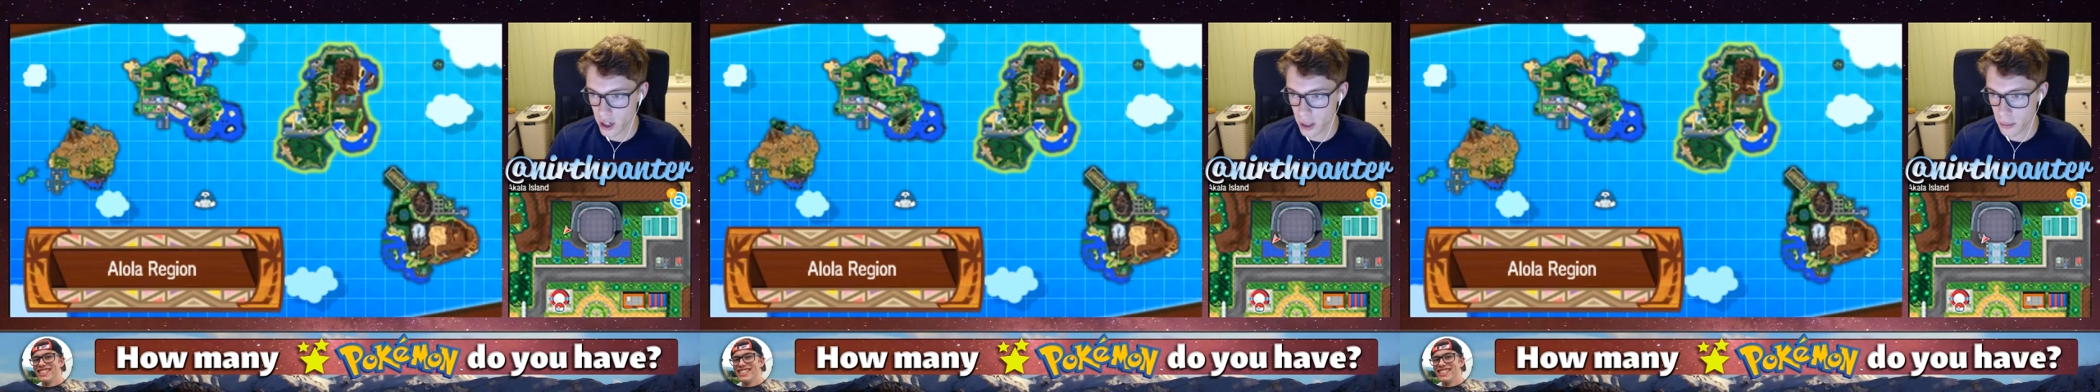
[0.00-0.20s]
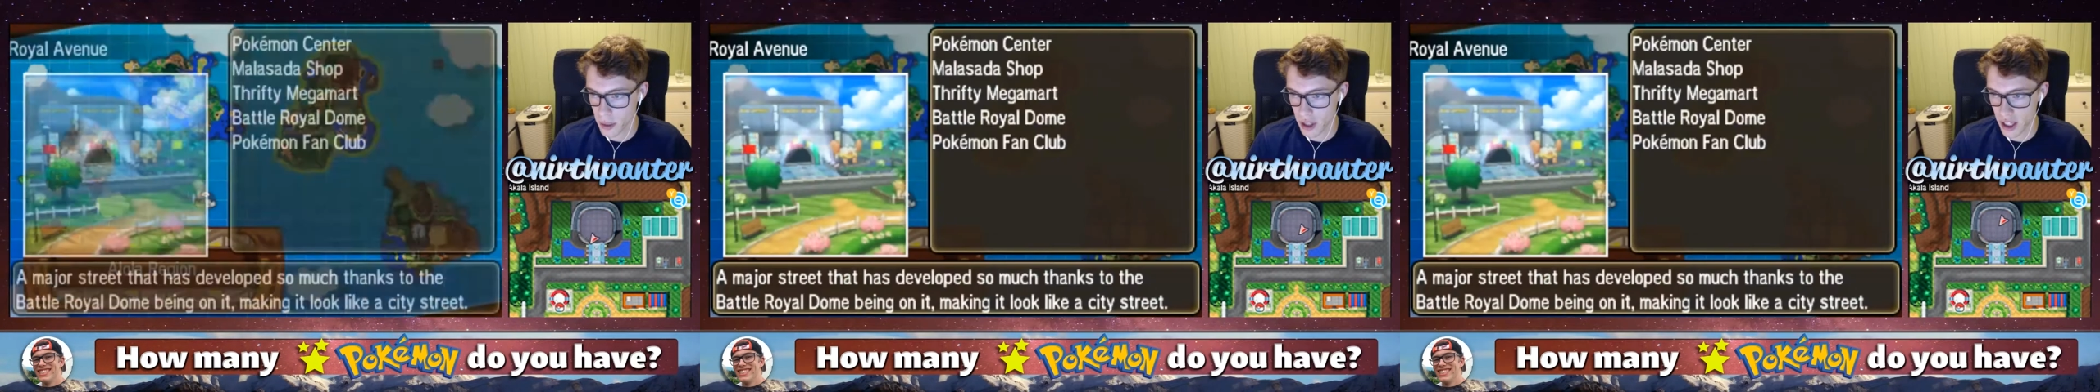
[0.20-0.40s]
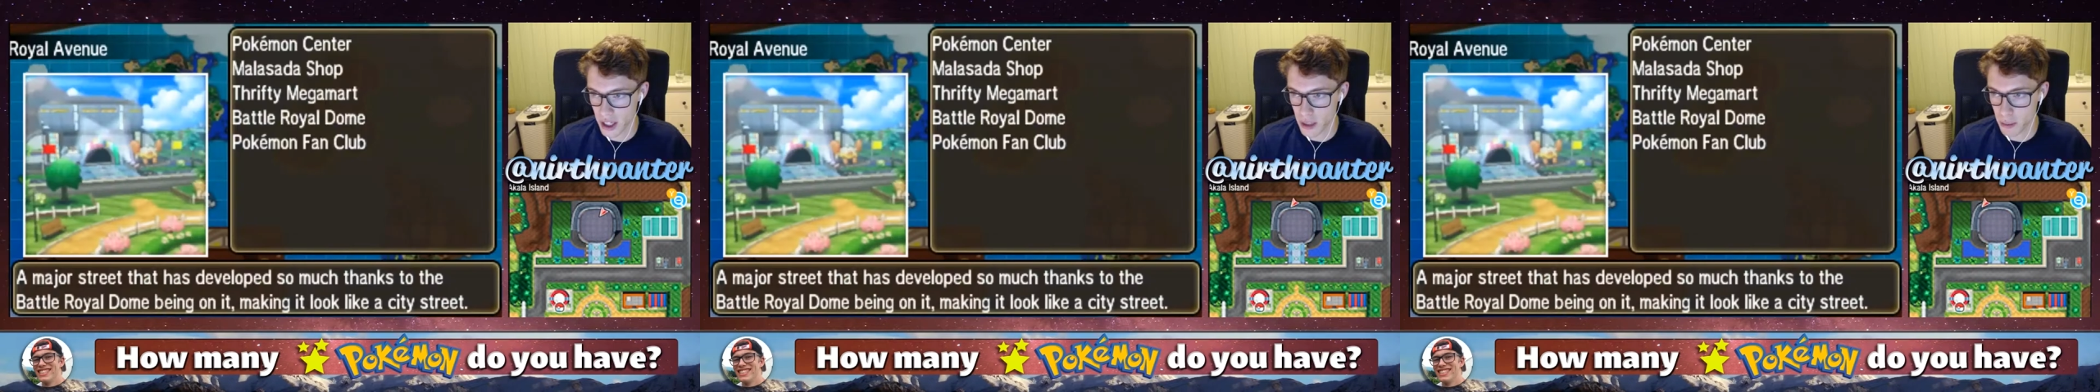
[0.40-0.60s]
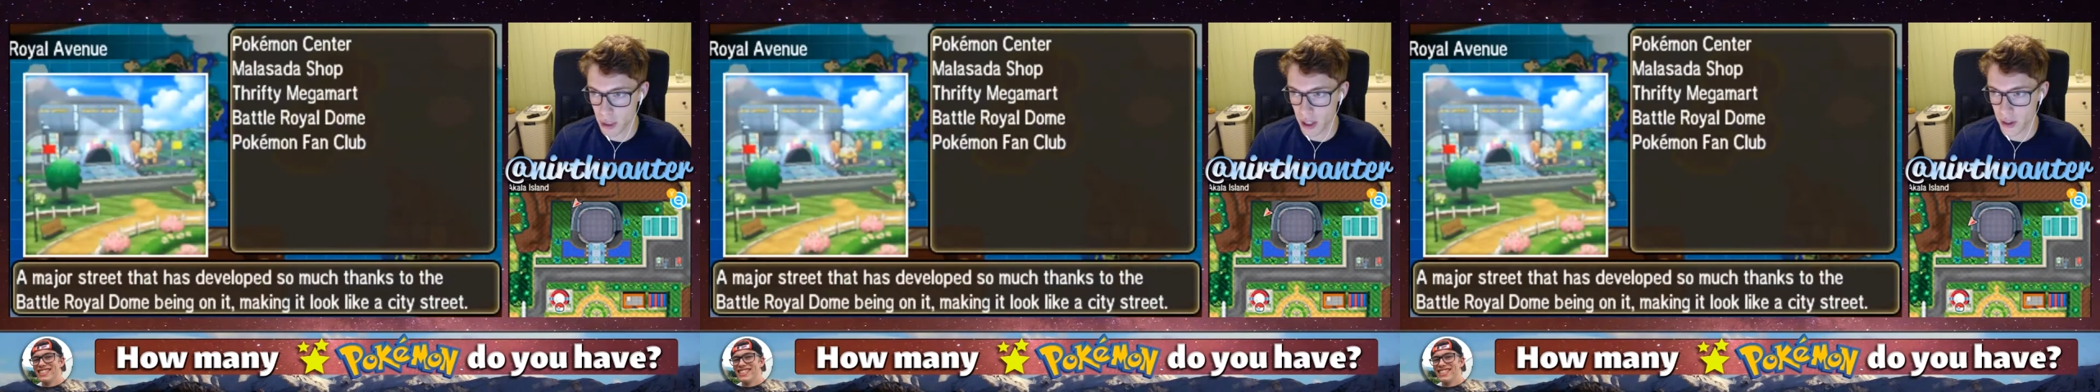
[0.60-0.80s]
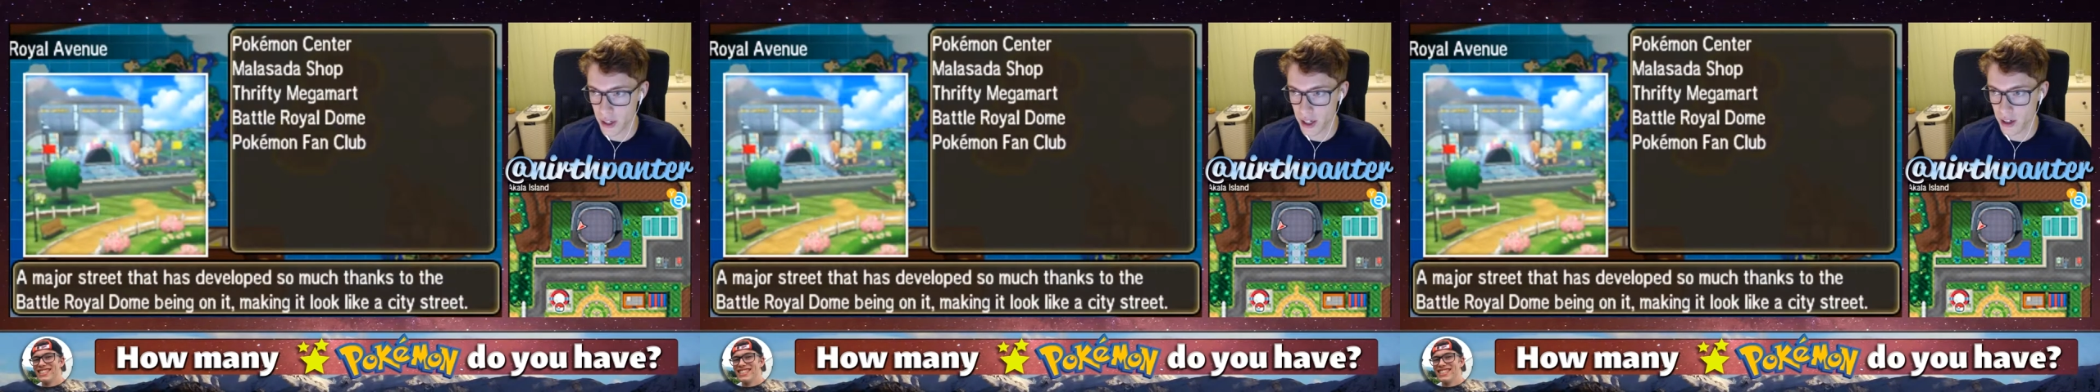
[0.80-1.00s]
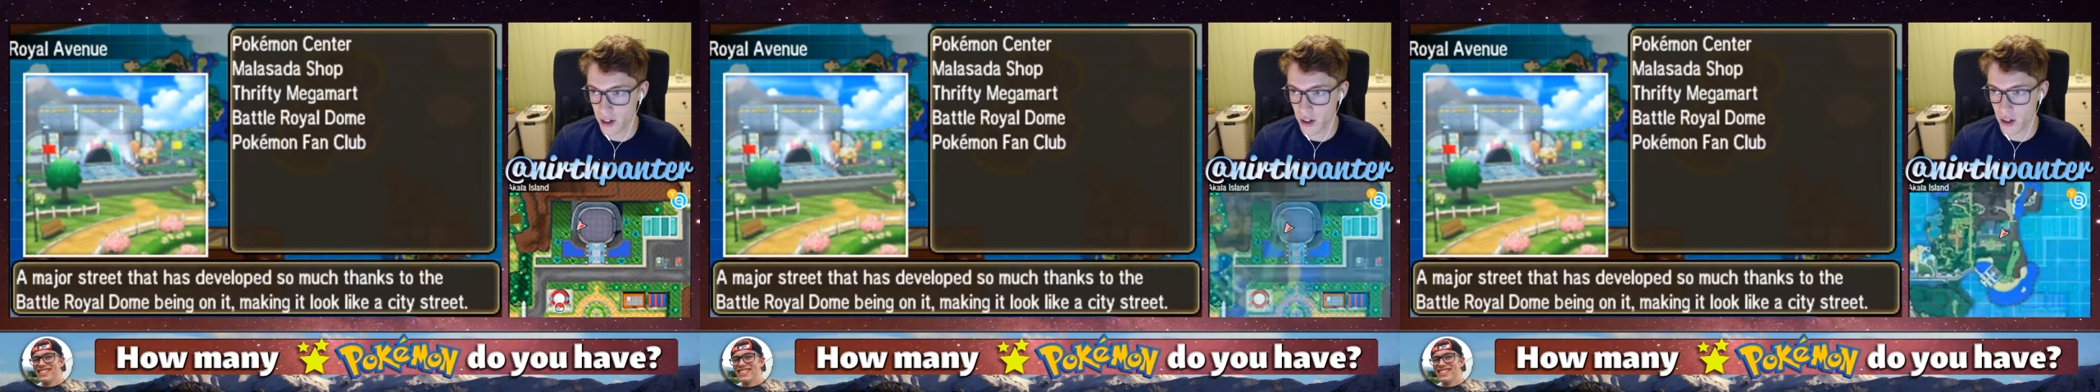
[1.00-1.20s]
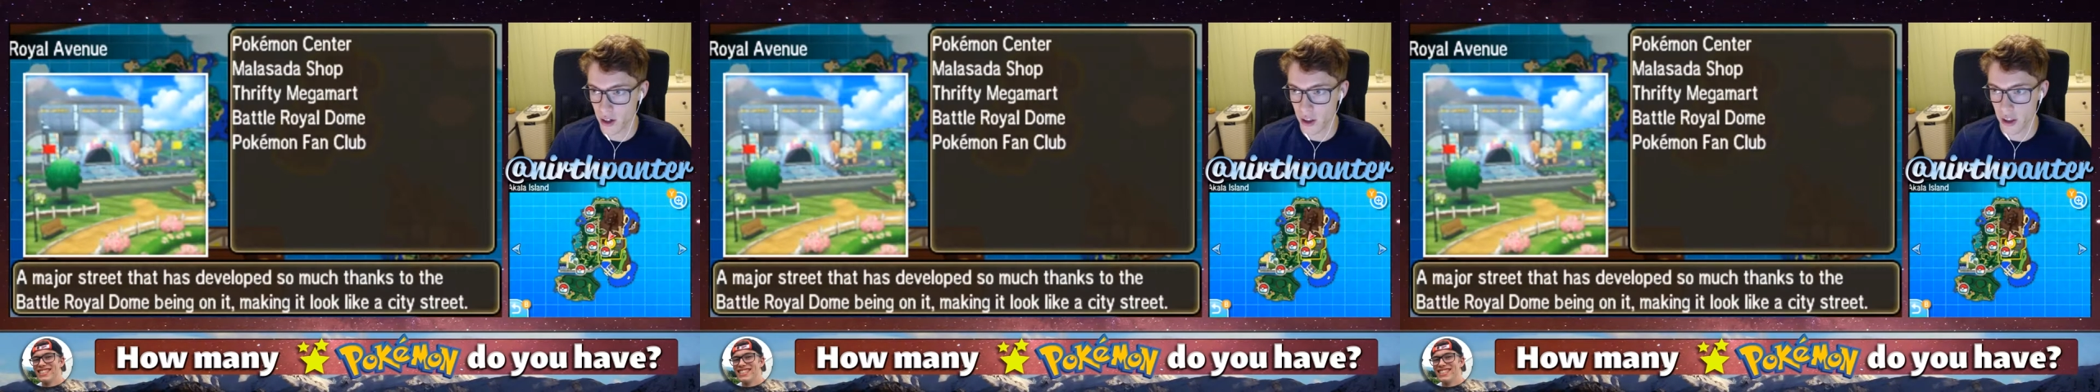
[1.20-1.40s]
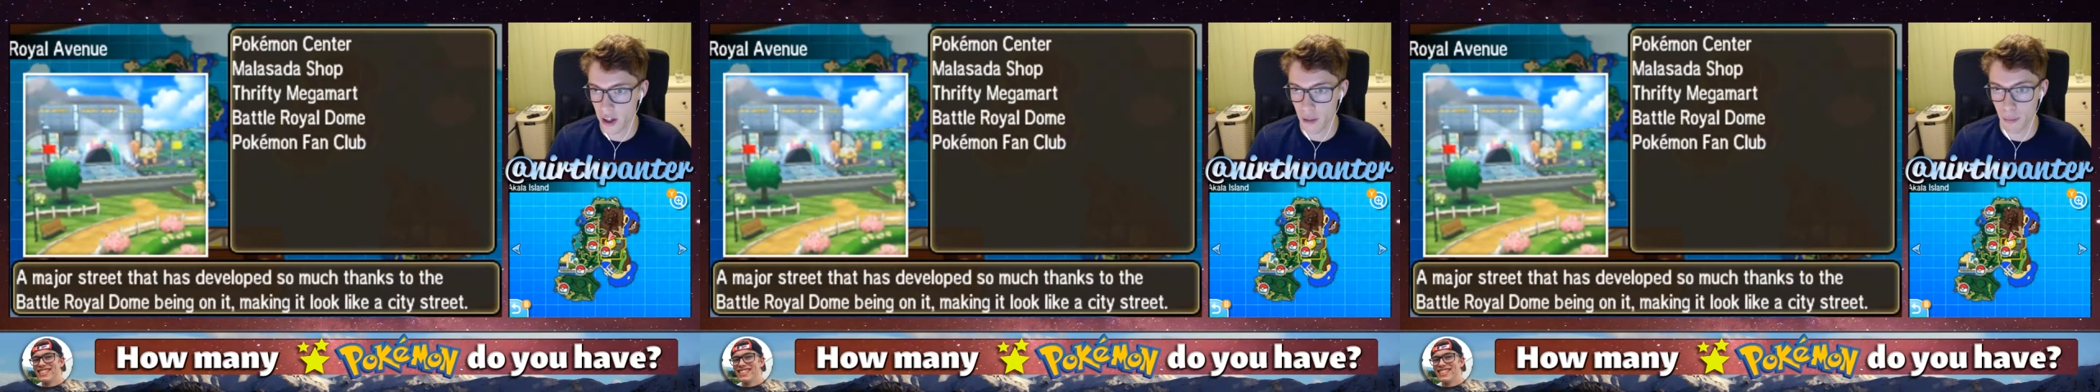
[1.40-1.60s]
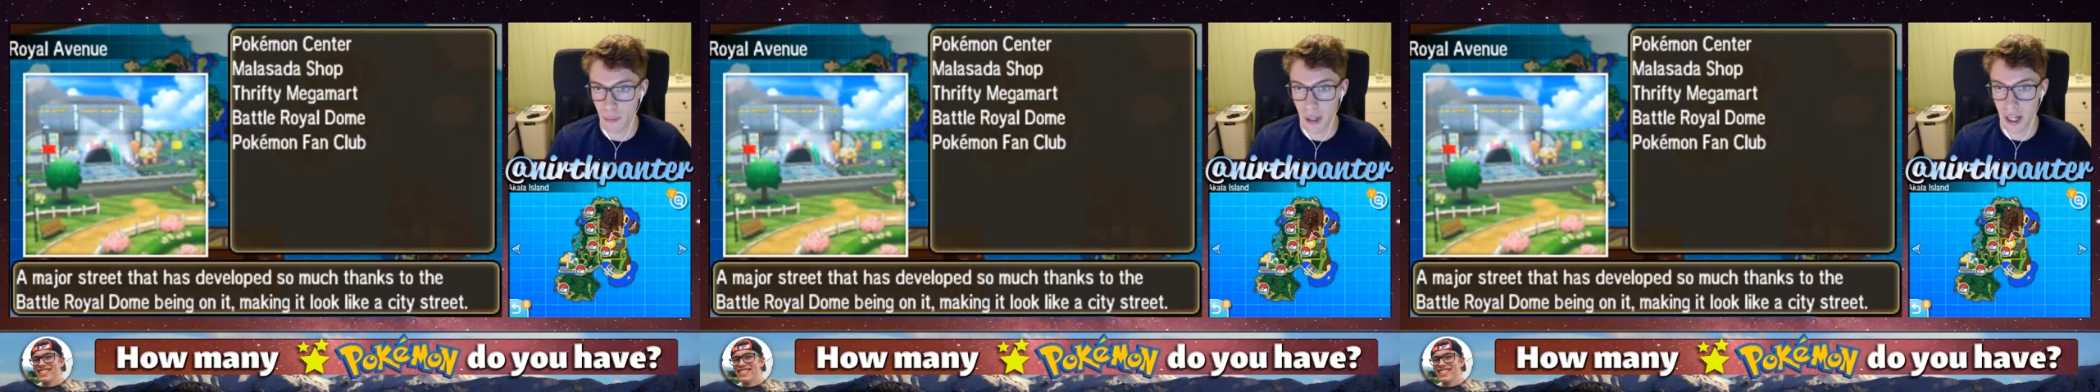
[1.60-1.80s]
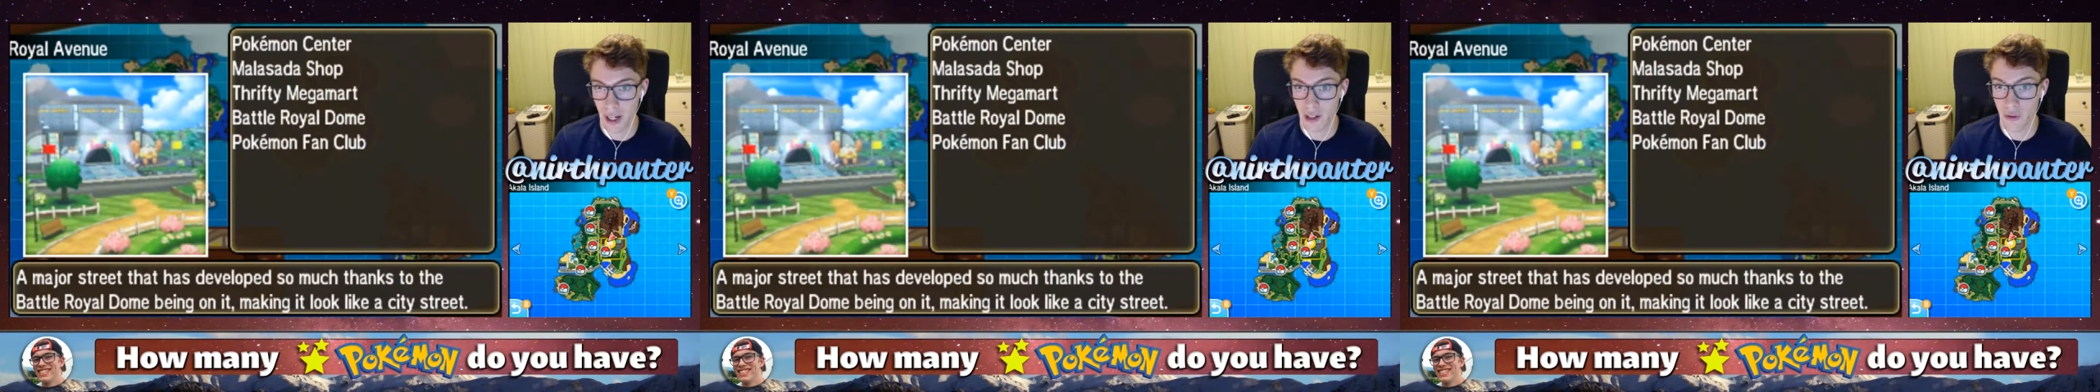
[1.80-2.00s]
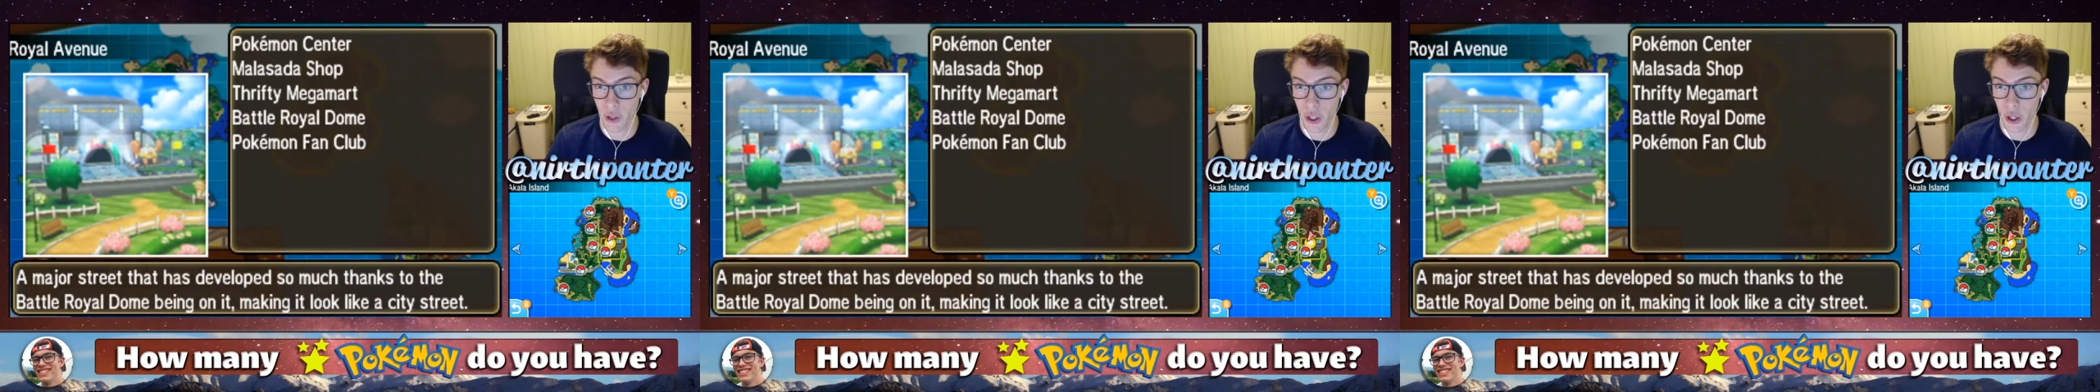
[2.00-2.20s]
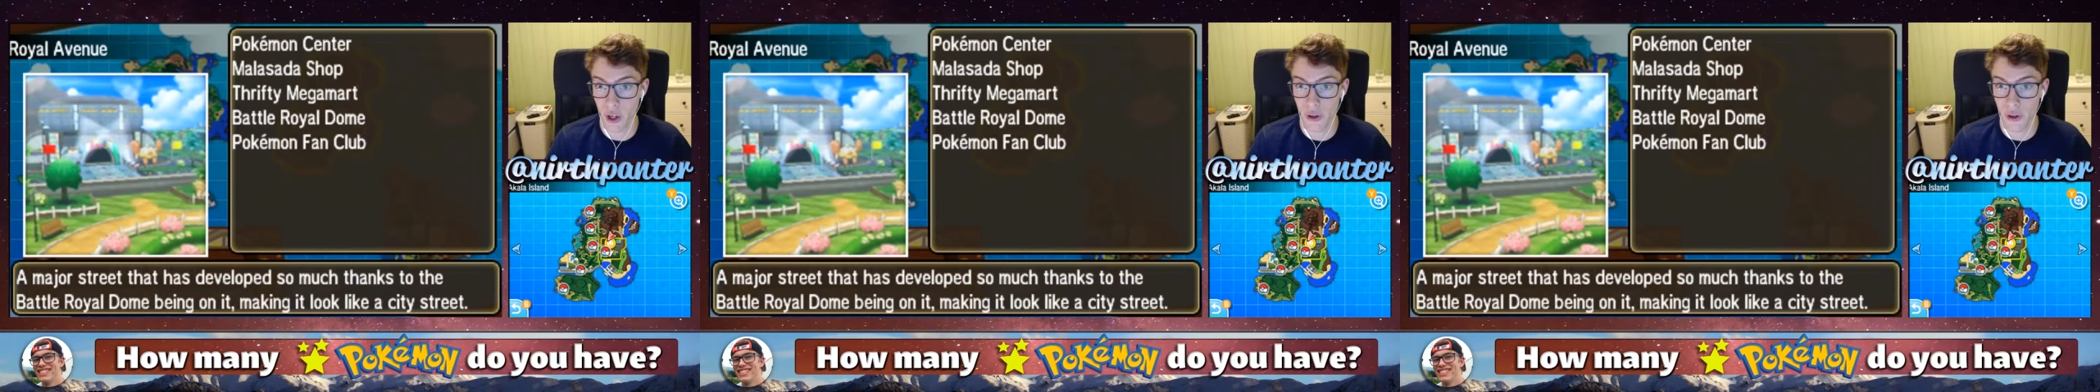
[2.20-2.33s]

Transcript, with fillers: up to this building called the Battle Royal